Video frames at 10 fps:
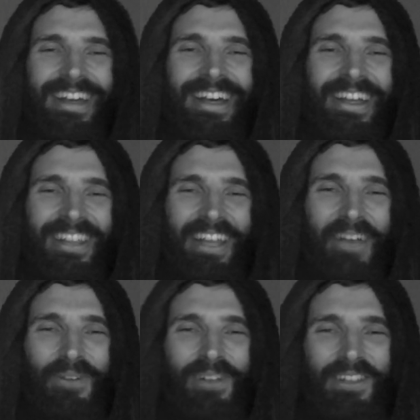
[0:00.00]
the
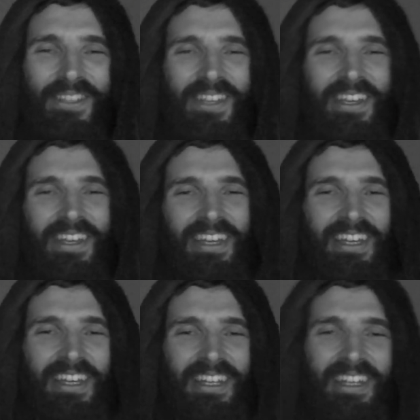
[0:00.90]
light quality
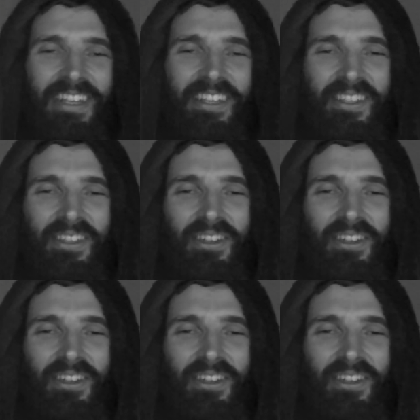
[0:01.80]
in here is